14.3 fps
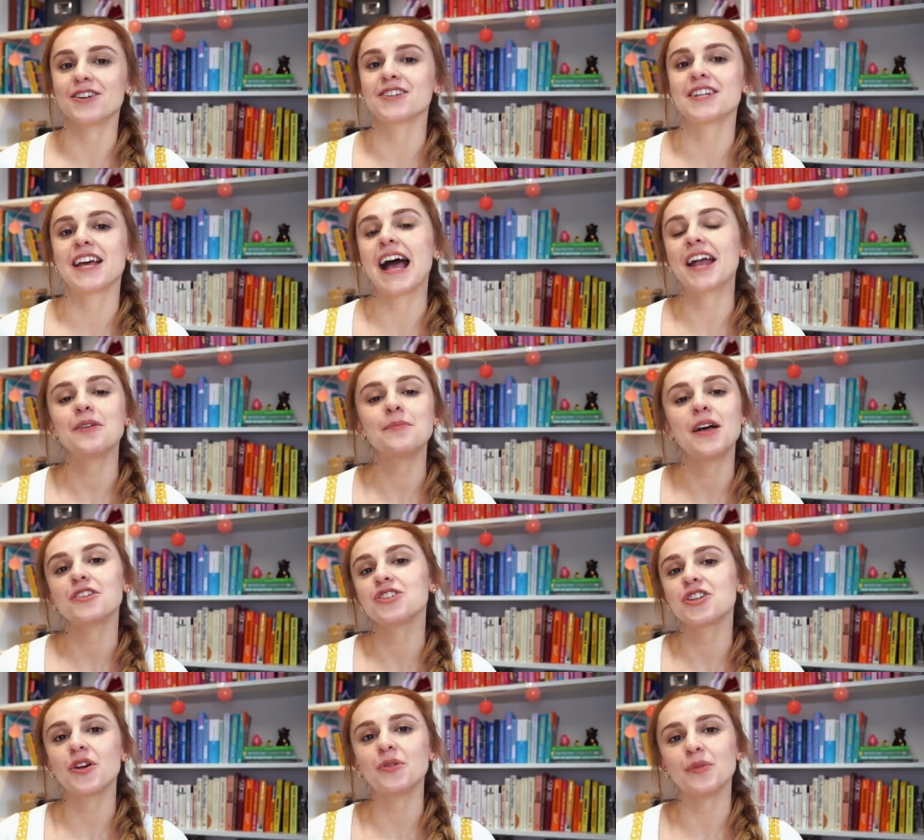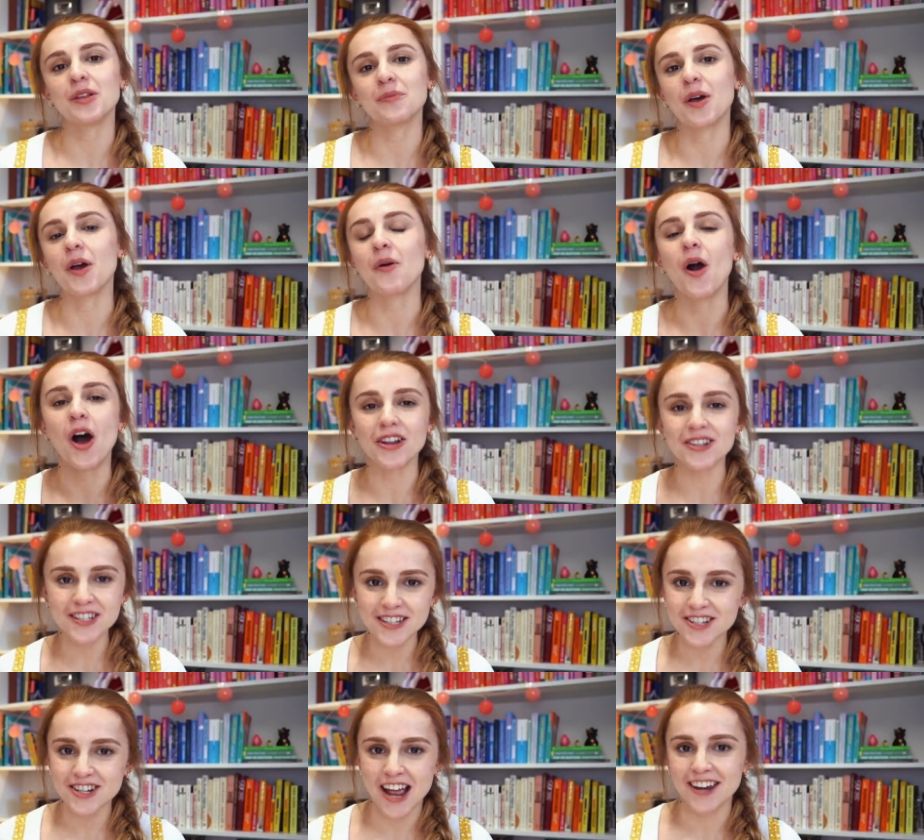Doctor Annabel Sowemimo onto
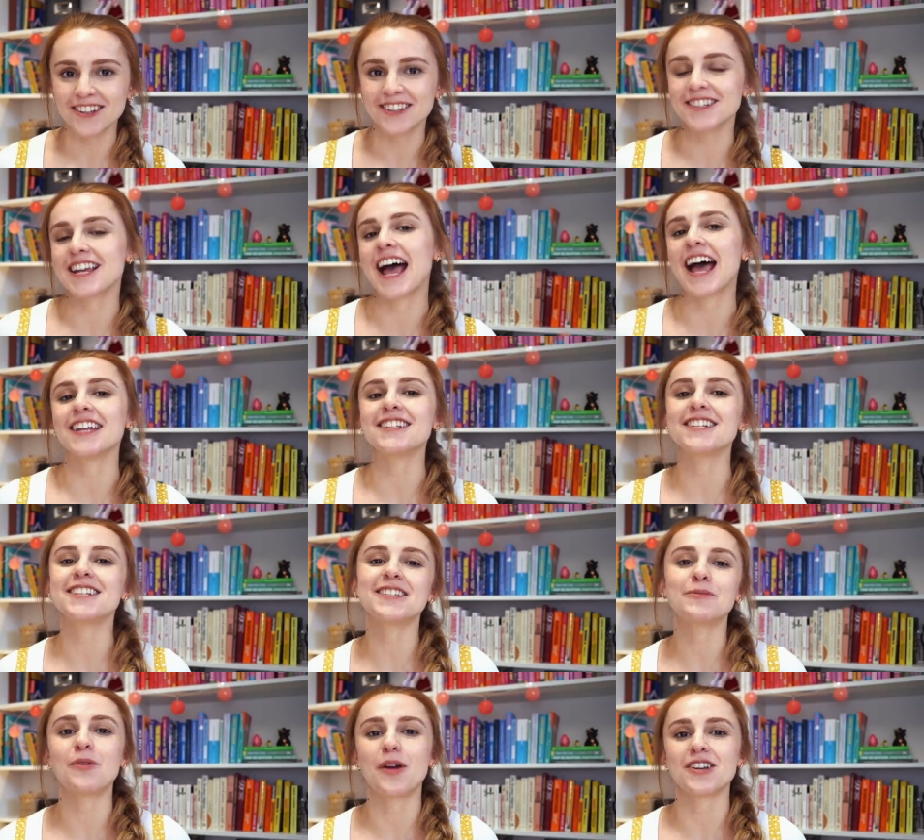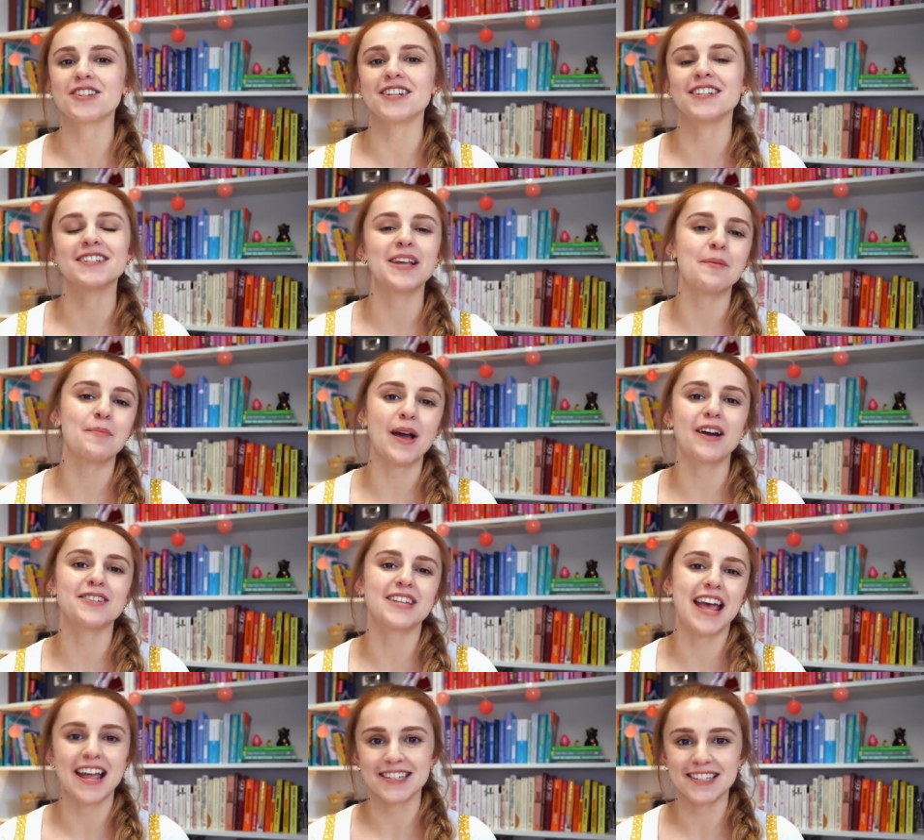the channel to answer some questions about
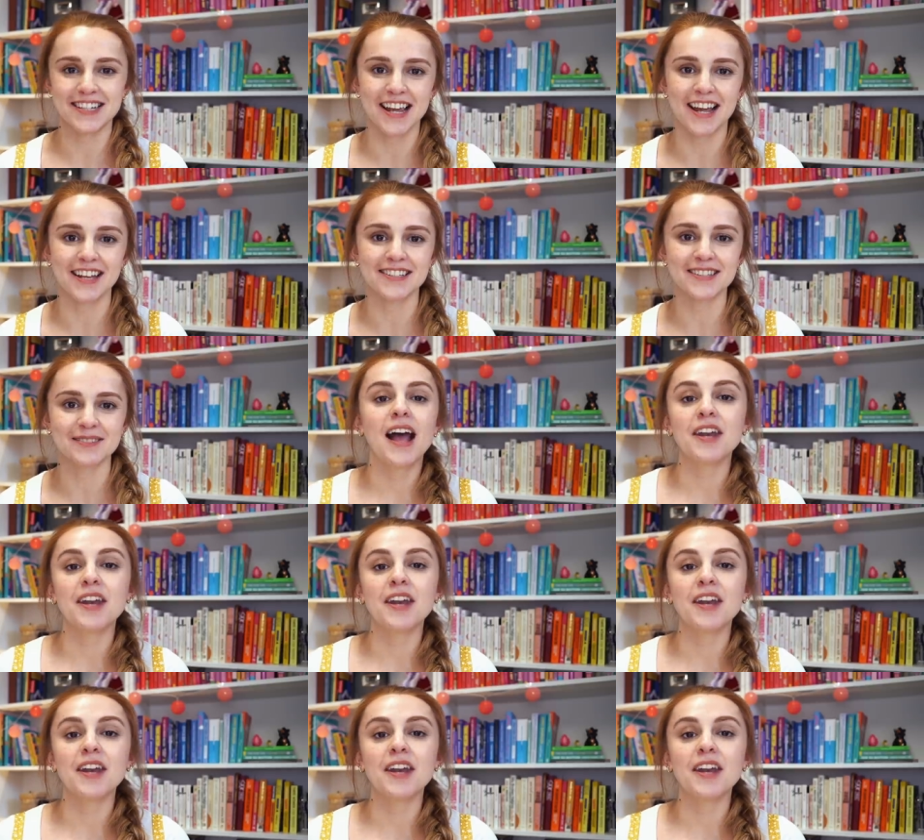S T Is.